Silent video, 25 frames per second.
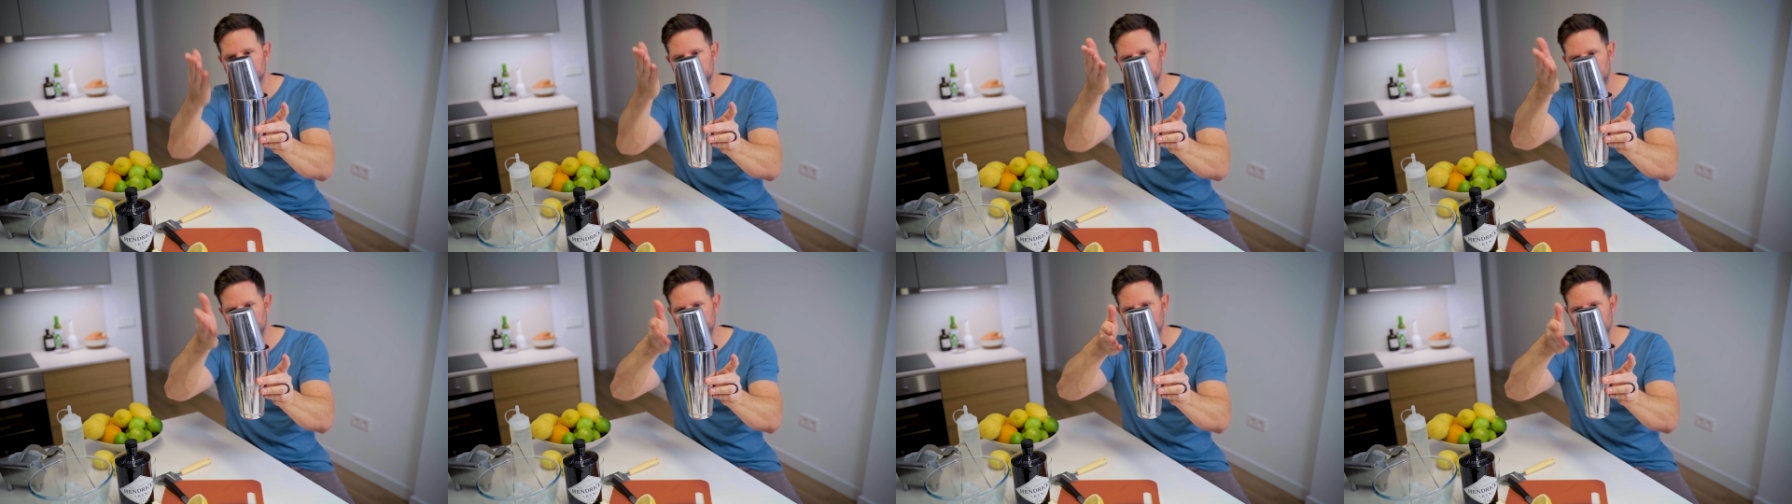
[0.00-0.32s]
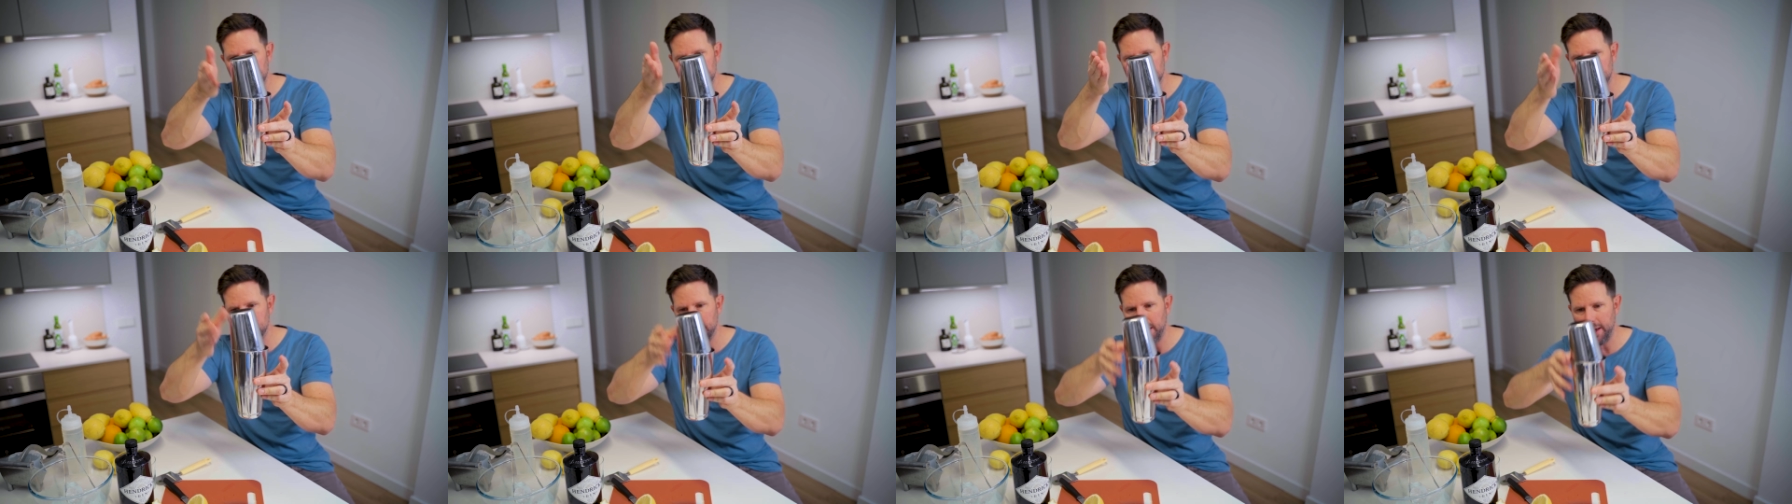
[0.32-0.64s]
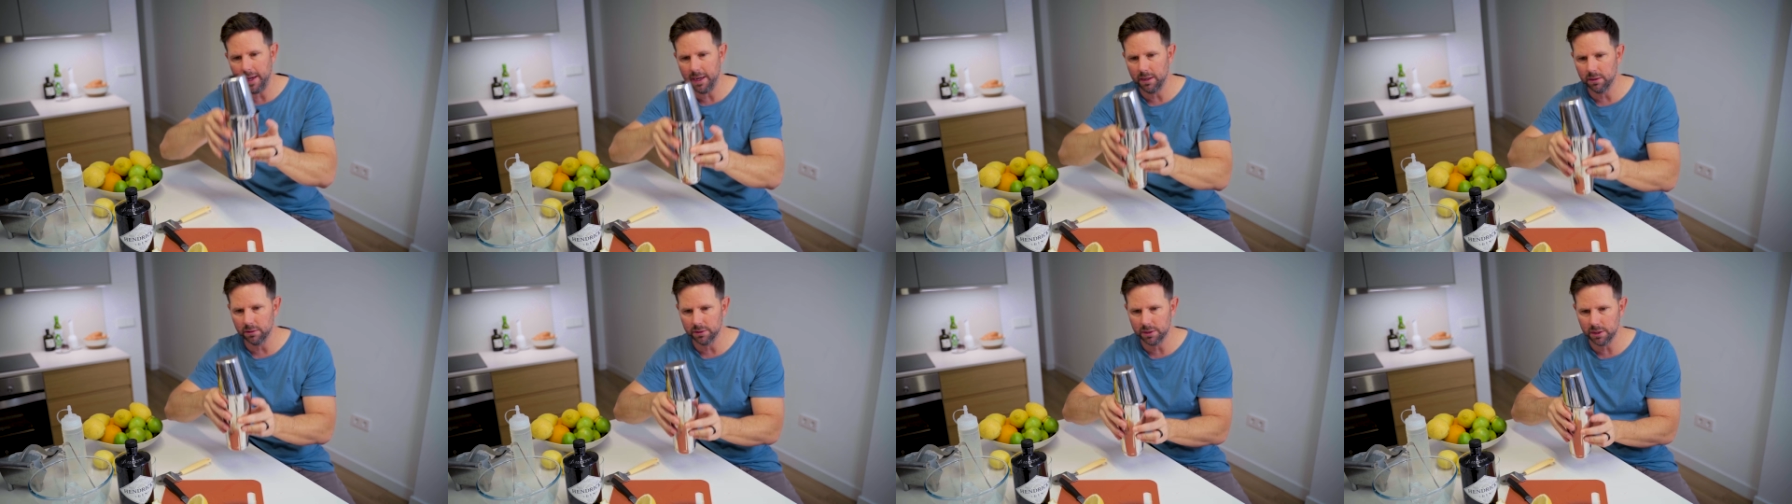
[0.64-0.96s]
it kind of has an
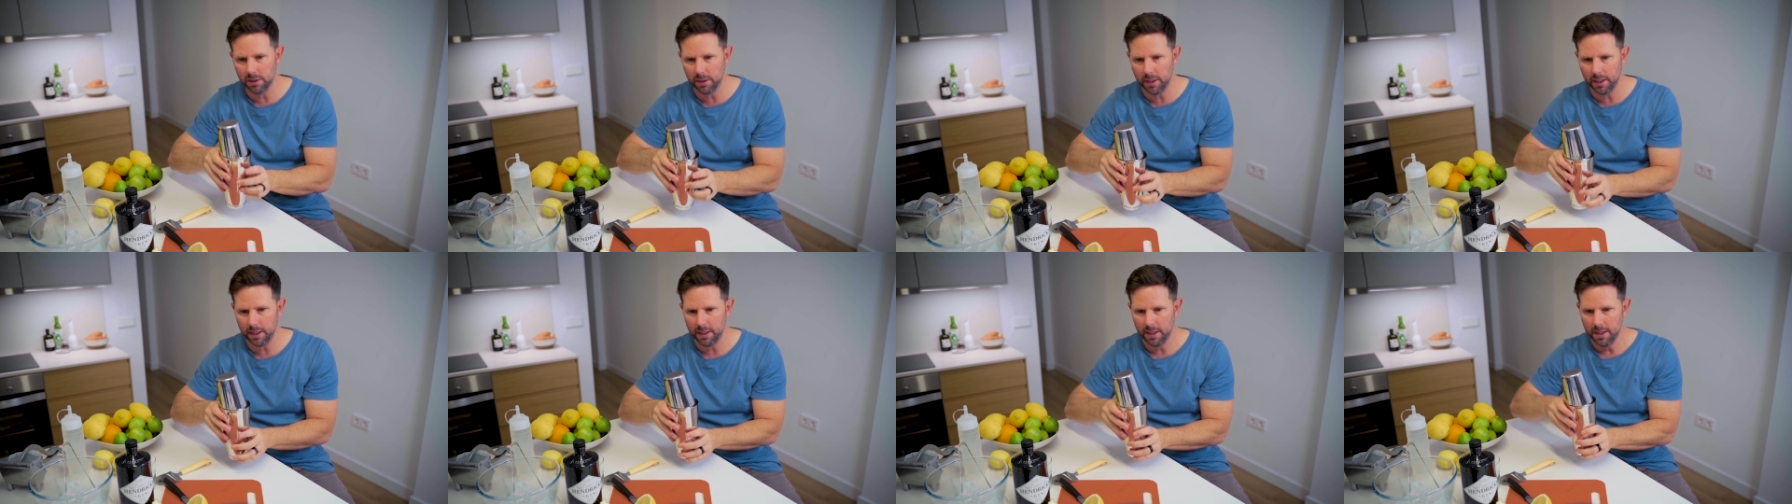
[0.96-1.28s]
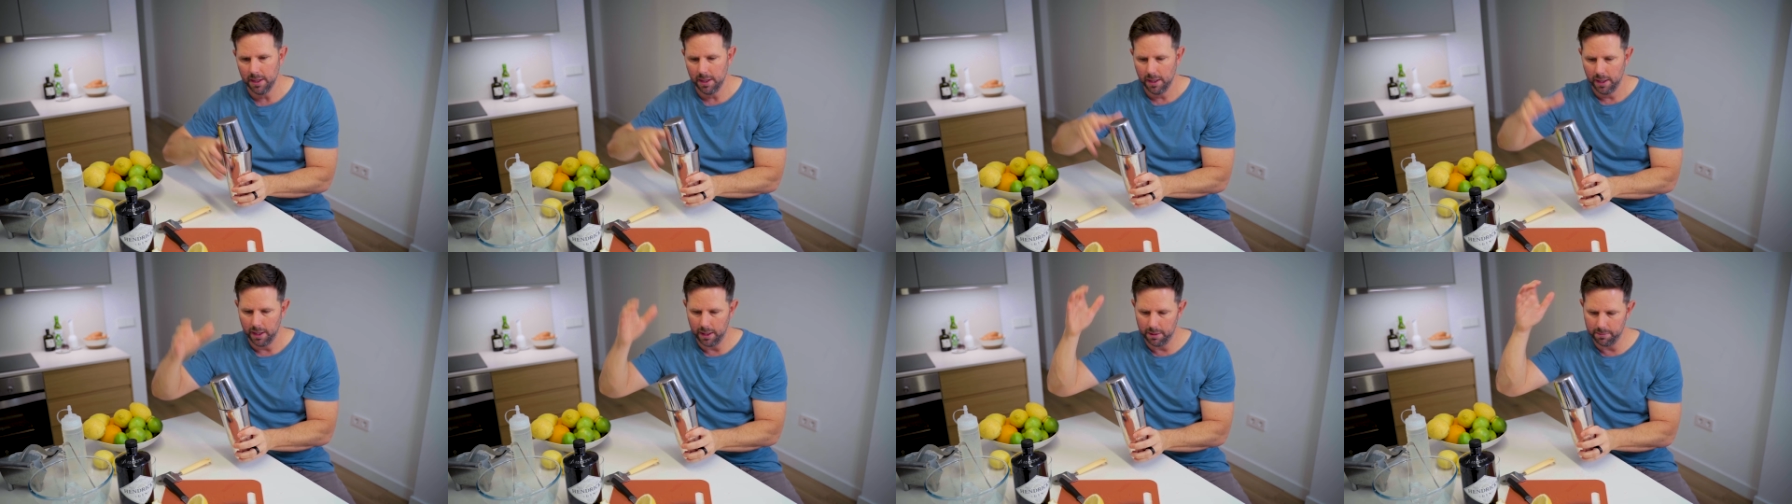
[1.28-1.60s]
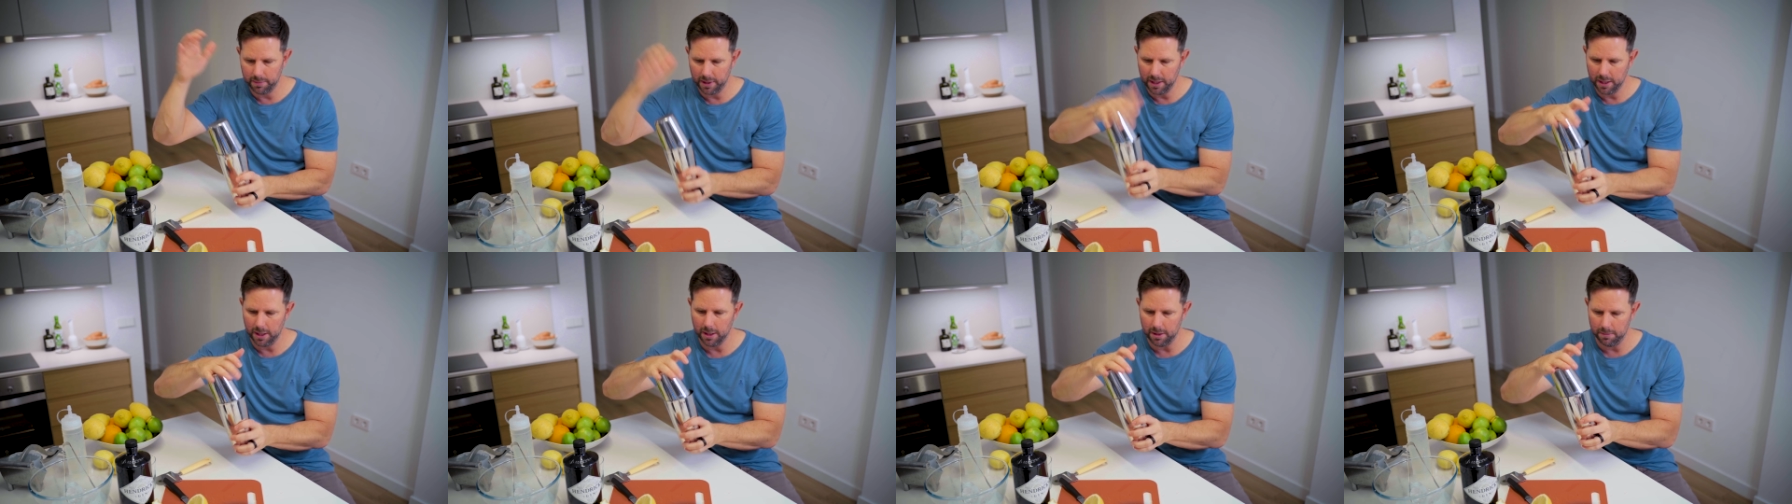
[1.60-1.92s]
angle to it, and
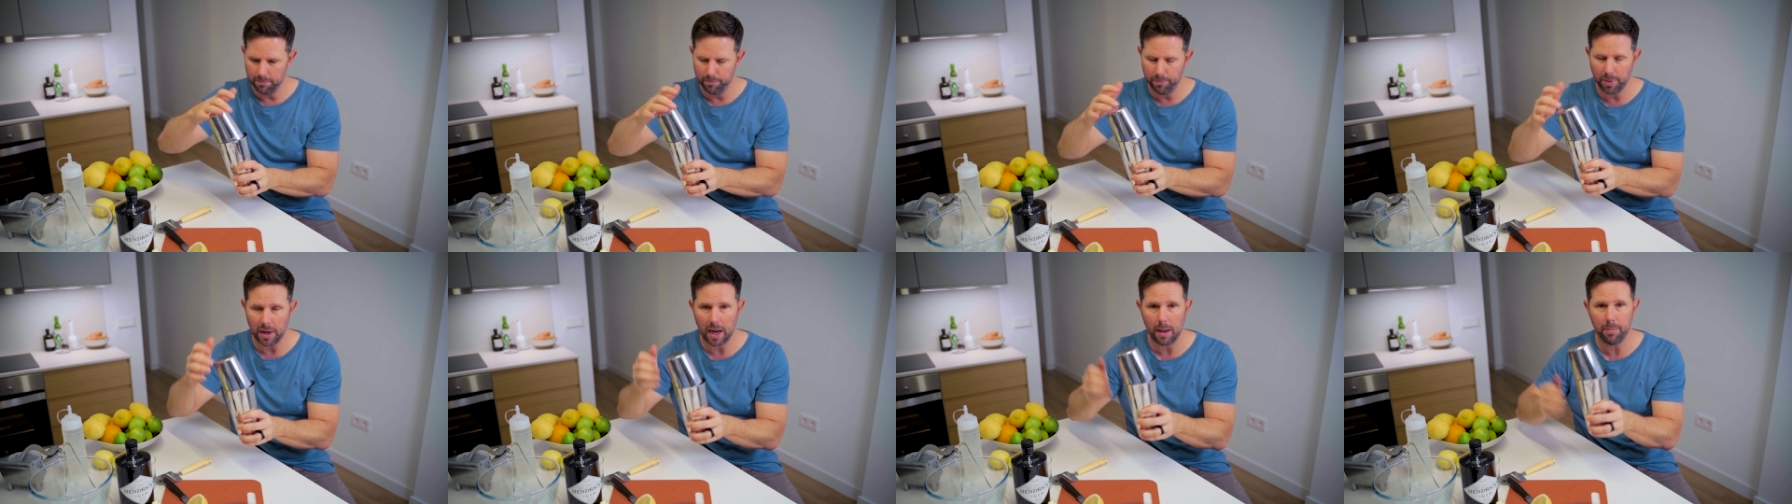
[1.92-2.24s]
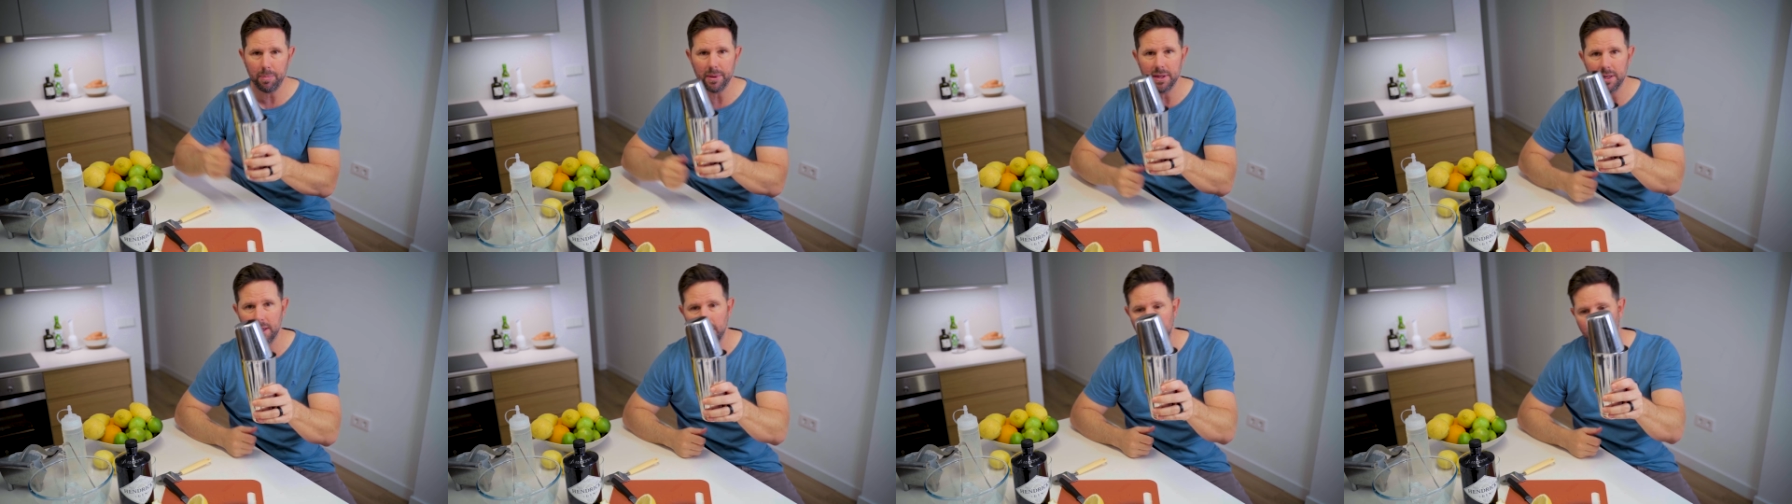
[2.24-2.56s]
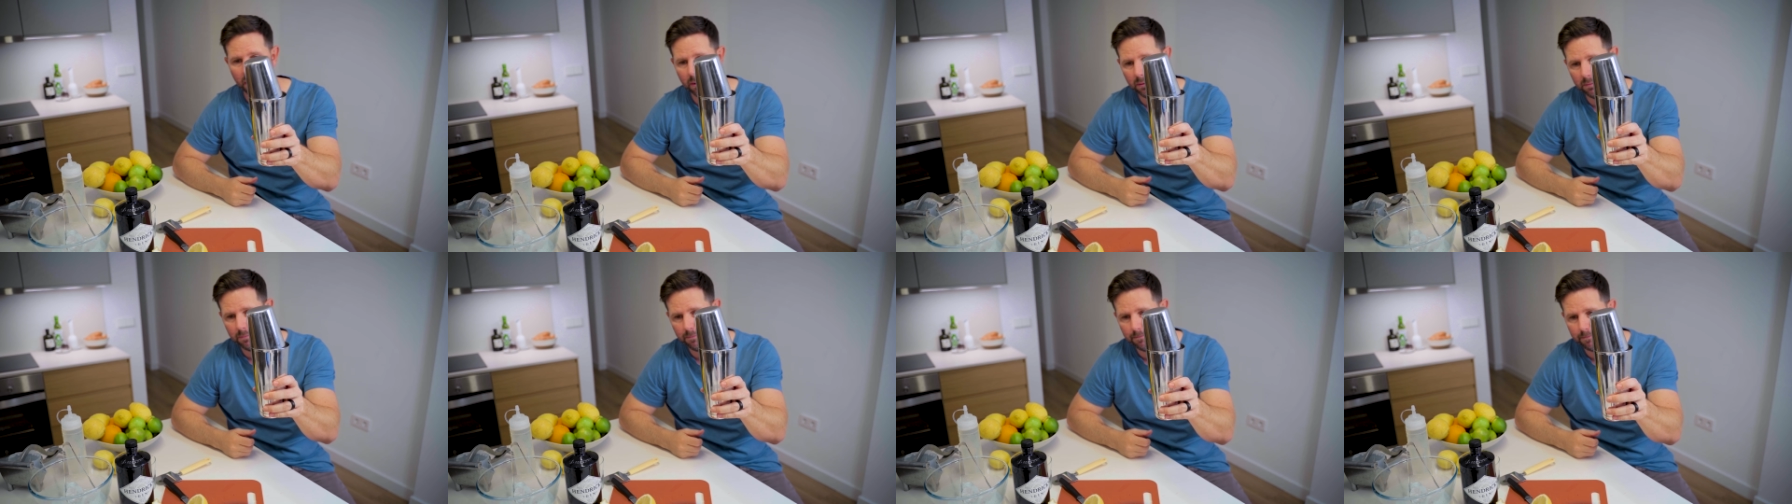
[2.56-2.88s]
I'm gonna pop it
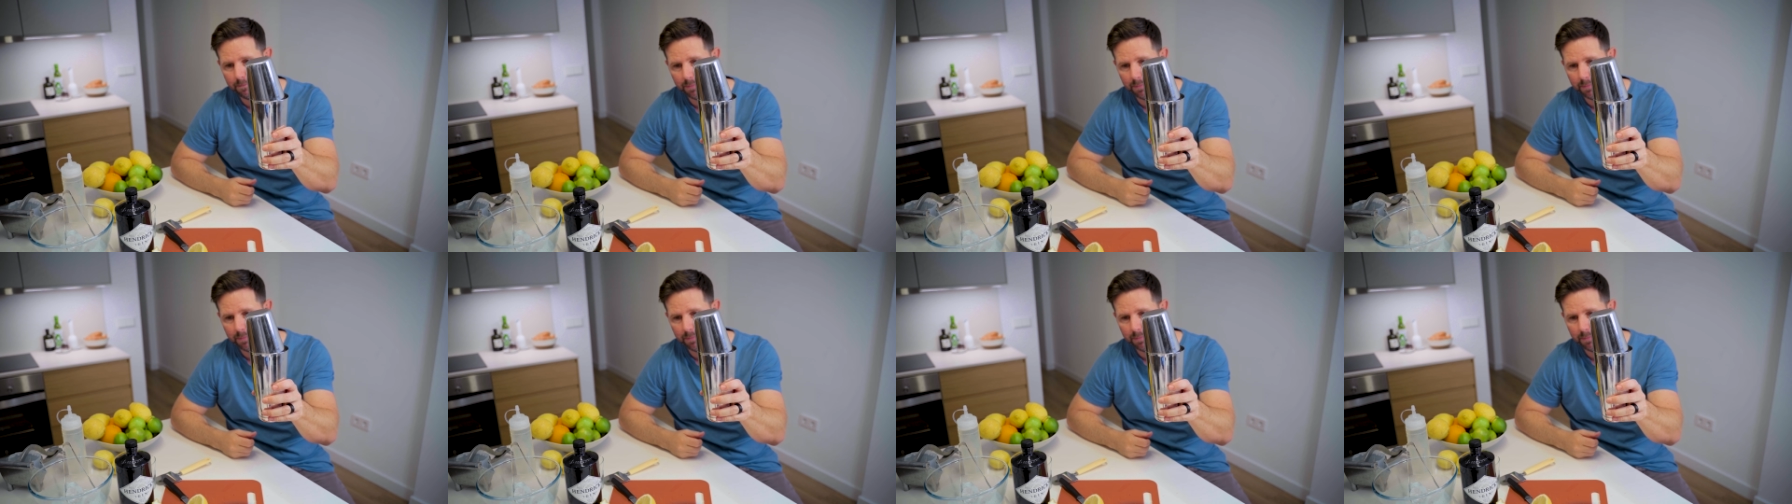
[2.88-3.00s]
down,